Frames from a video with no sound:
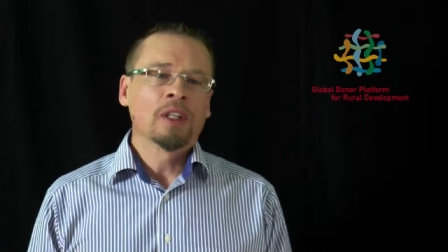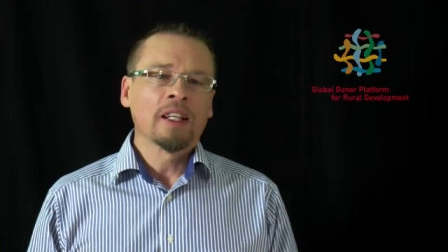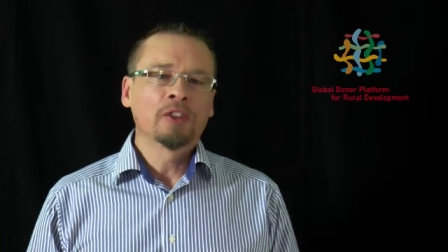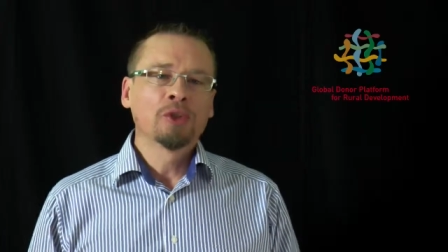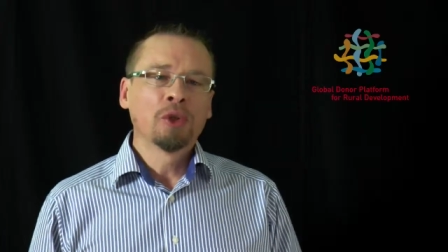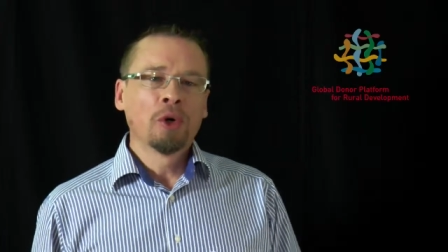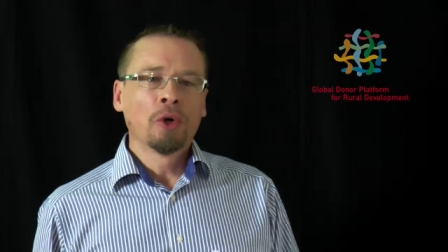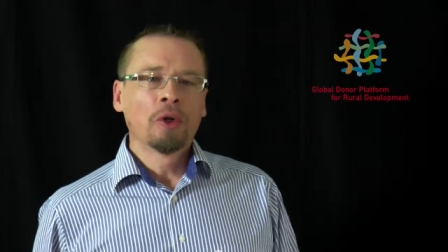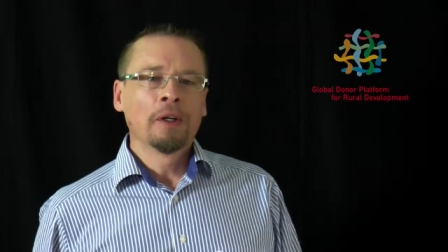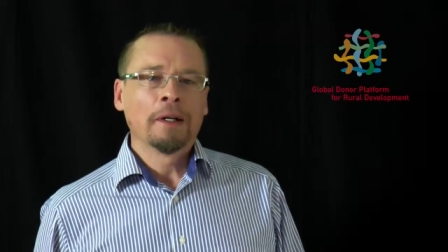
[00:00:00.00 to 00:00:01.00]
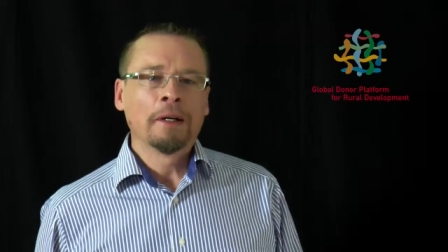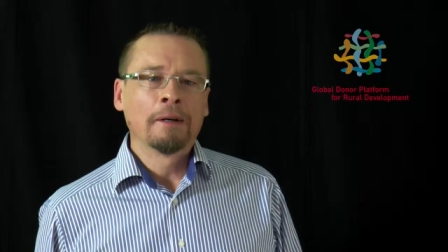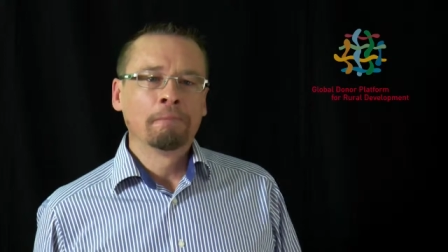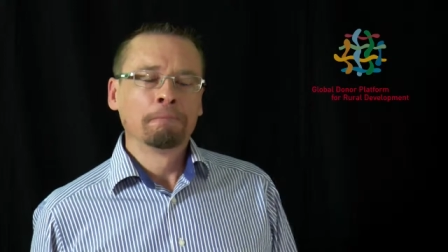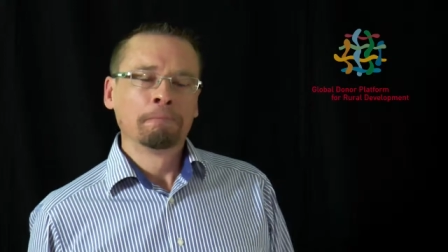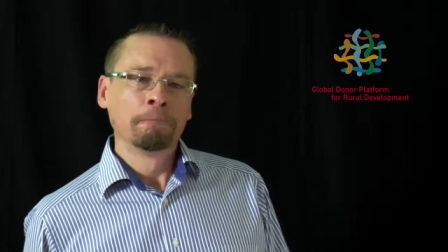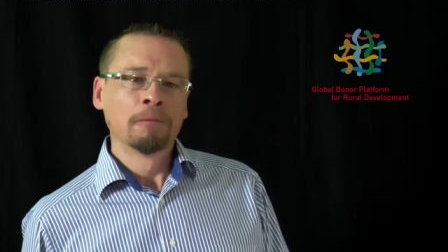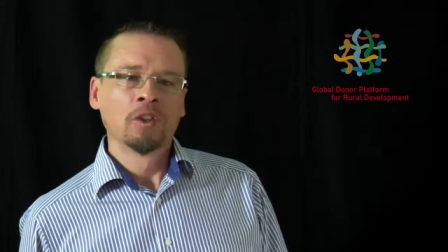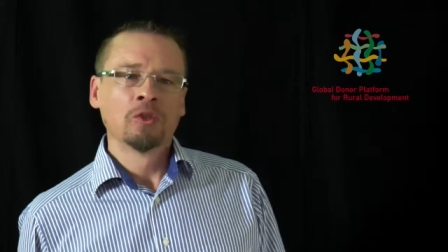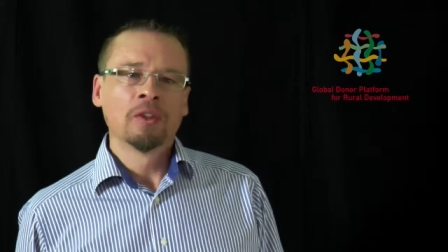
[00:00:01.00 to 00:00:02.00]
would like to go to
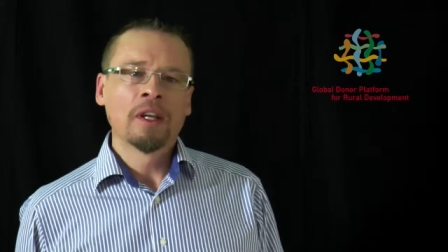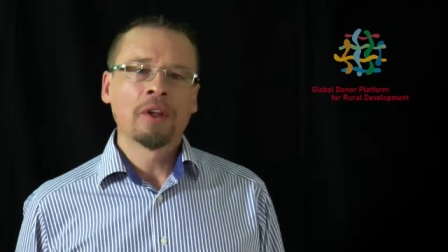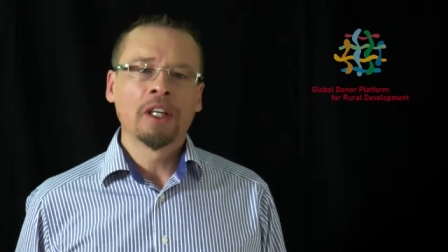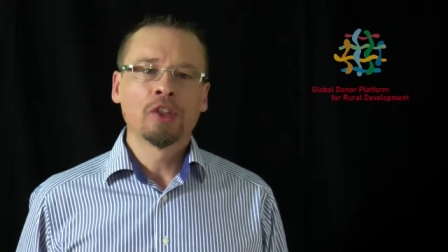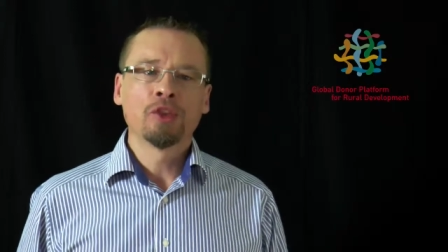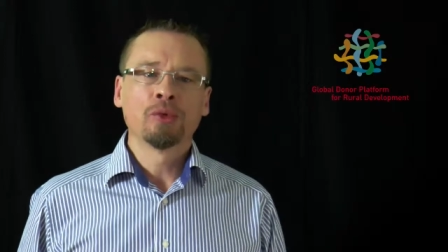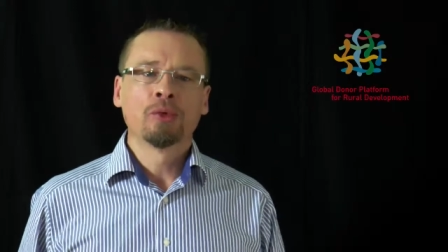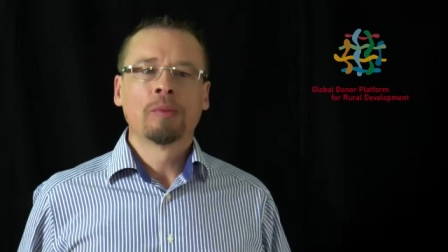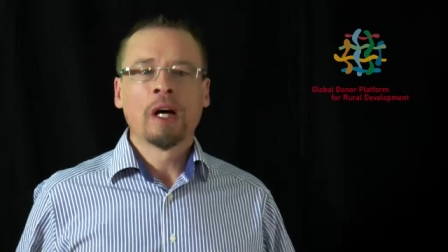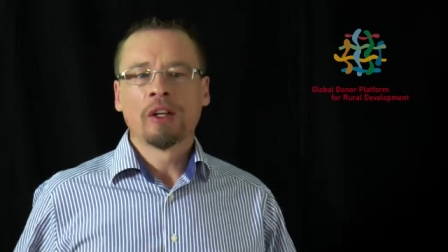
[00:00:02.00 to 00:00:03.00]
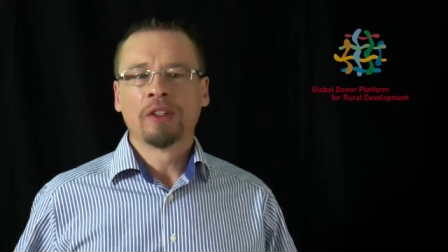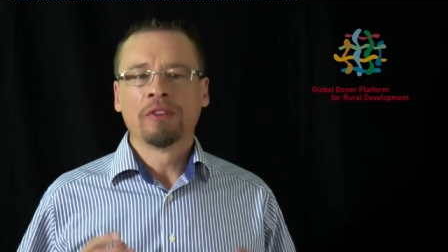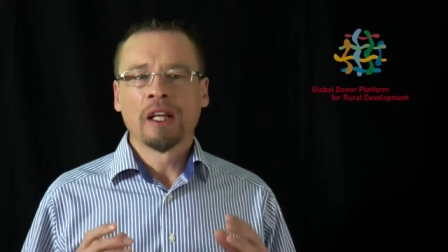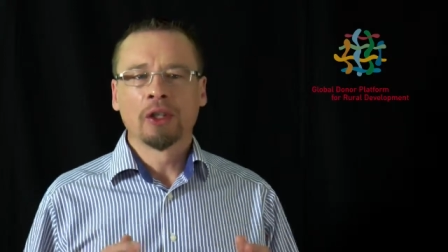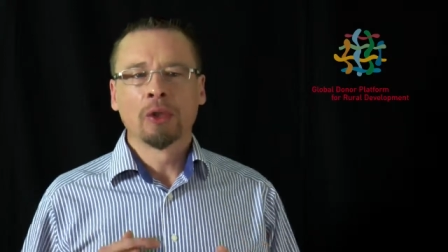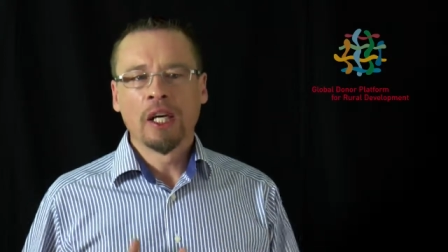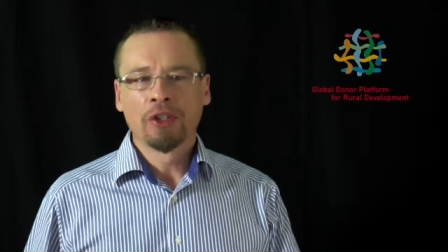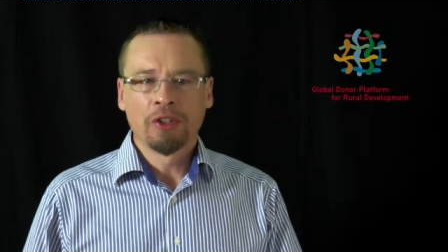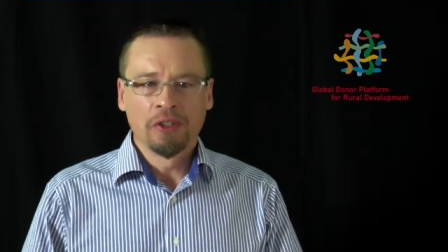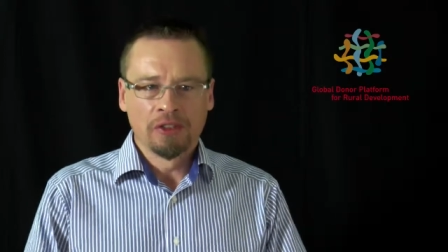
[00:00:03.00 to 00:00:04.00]
another issue about
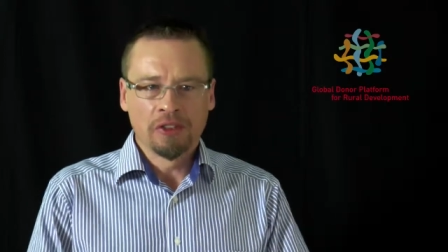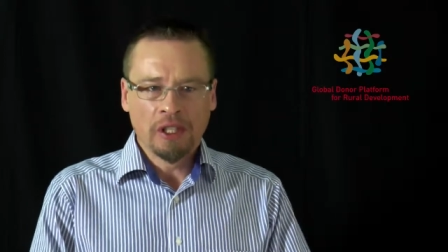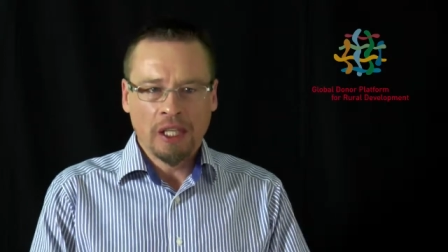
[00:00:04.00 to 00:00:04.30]
evaluations.